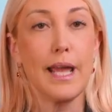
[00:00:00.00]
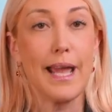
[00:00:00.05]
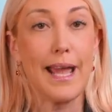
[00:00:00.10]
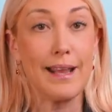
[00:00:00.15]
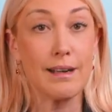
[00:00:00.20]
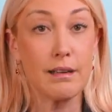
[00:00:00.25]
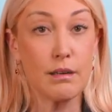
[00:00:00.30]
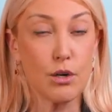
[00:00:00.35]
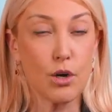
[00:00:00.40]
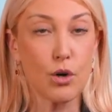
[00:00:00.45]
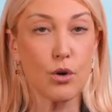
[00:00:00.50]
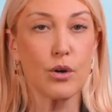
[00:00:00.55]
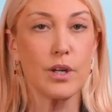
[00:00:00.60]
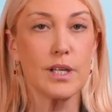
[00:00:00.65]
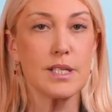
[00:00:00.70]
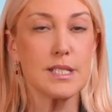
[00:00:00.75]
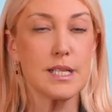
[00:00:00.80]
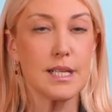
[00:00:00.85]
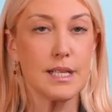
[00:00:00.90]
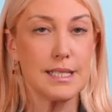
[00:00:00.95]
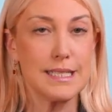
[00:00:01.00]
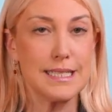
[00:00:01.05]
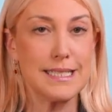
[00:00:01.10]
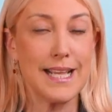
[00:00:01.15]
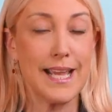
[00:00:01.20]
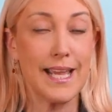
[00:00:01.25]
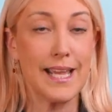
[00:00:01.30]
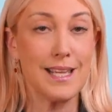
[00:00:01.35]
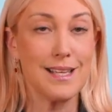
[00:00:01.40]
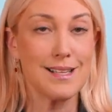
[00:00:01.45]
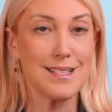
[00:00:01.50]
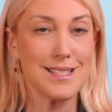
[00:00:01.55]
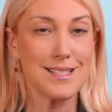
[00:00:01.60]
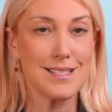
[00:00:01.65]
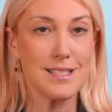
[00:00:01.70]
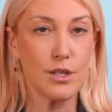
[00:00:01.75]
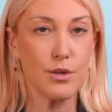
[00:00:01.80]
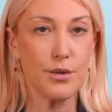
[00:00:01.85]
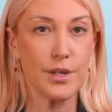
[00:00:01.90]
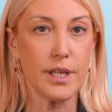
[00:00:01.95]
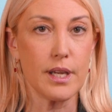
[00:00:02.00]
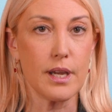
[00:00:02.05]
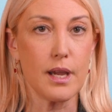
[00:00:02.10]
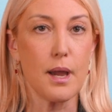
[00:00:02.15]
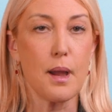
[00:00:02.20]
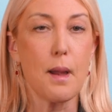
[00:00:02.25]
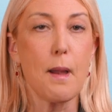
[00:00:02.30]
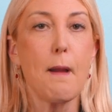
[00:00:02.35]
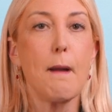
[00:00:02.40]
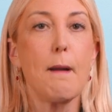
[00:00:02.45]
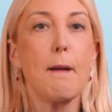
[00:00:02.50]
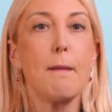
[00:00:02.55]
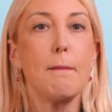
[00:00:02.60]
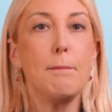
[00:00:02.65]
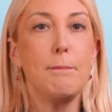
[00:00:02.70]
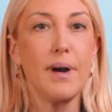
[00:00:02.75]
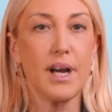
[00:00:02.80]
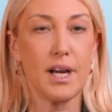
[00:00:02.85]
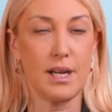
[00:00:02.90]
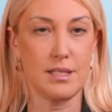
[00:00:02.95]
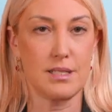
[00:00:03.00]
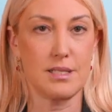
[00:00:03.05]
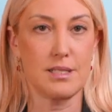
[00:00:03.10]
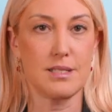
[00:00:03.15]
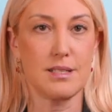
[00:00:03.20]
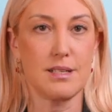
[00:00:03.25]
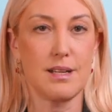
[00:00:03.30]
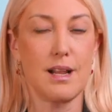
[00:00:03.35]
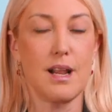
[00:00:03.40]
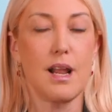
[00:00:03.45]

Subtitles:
and current day Syria. But